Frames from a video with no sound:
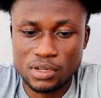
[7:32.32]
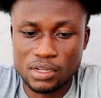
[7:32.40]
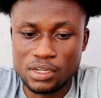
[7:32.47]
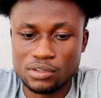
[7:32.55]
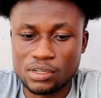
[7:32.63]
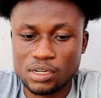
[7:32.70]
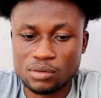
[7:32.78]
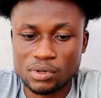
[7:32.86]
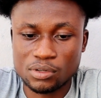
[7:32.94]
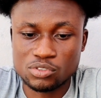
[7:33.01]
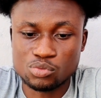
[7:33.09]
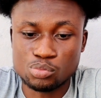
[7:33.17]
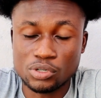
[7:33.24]
And then you come
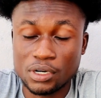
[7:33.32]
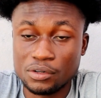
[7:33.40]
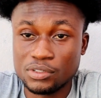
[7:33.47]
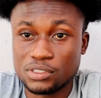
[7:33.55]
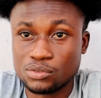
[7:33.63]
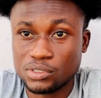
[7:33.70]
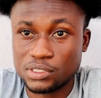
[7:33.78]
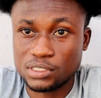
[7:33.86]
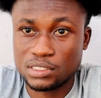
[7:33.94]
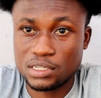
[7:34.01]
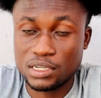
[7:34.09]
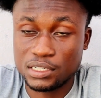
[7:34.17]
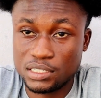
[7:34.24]
down to polarity, which
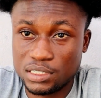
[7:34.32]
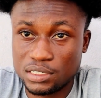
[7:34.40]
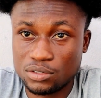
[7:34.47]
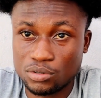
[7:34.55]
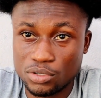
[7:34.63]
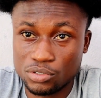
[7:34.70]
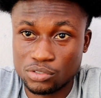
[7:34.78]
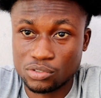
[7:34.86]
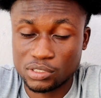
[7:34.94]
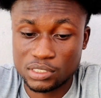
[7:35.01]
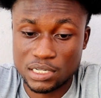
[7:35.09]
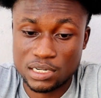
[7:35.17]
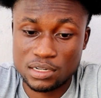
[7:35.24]
is H,
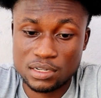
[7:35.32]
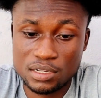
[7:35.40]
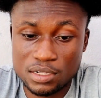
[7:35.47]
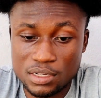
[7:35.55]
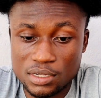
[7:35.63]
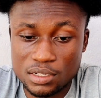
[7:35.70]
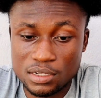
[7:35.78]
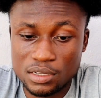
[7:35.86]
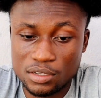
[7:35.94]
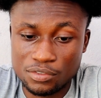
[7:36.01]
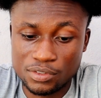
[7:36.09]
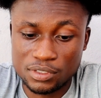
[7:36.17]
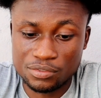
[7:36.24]
horizontal.
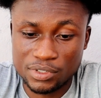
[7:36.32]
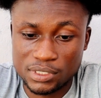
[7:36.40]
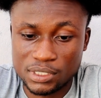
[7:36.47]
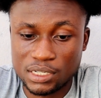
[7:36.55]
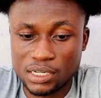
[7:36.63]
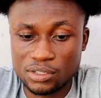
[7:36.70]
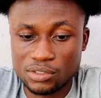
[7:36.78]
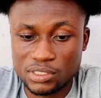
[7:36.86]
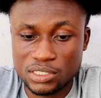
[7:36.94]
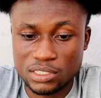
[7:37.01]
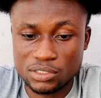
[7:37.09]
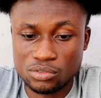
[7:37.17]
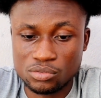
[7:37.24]
If it's vertical, you
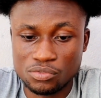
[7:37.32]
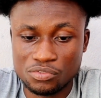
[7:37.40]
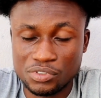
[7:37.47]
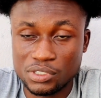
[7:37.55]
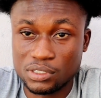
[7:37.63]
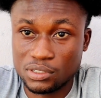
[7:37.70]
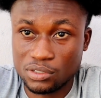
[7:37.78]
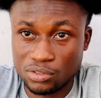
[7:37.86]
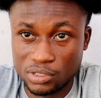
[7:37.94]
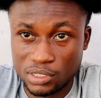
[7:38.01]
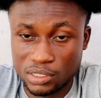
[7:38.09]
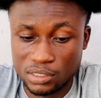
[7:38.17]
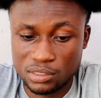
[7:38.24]
change it to V.
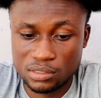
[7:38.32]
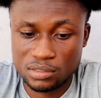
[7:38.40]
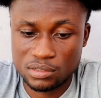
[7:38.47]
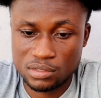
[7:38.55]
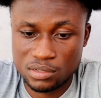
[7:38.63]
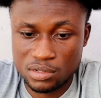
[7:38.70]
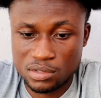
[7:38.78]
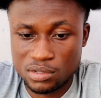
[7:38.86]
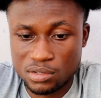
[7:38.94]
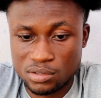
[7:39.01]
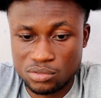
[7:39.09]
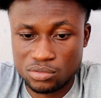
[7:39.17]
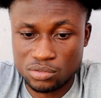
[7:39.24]
Okay,
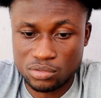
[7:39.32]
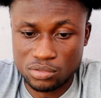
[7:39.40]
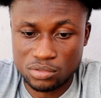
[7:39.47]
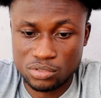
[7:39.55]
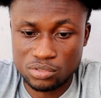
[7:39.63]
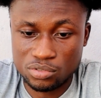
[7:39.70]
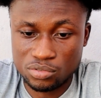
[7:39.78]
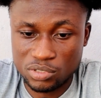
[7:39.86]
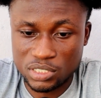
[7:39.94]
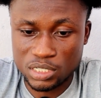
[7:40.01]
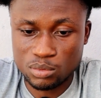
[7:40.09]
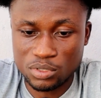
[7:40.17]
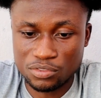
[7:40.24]
so you do
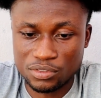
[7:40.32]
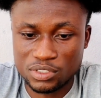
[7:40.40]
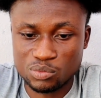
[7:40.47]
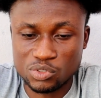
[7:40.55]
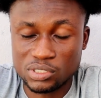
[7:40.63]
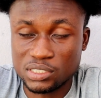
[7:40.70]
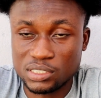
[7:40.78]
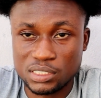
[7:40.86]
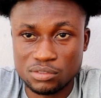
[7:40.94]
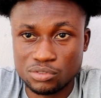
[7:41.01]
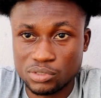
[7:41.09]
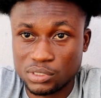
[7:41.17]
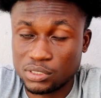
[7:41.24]
same if it's
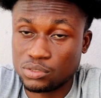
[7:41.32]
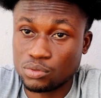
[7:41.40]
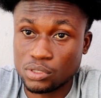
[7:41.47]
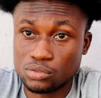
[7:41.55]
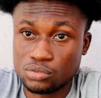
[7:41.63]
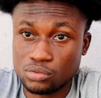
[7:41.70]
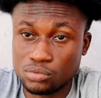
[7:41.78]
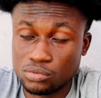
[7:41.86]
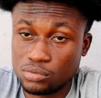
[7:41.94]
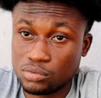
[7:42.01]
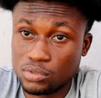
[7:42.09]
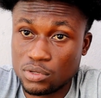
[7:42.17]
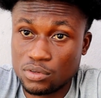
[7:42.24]
MULTITV, which is
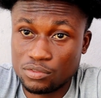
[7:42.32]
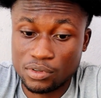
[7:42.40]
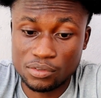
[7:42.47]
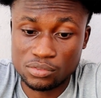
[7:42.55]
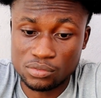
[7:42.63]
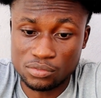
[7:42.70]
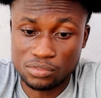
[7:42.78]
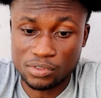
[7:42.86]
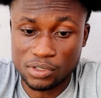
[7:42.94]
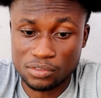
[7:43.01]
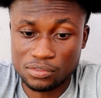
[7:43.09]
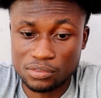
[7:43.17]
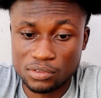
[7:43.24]
12525,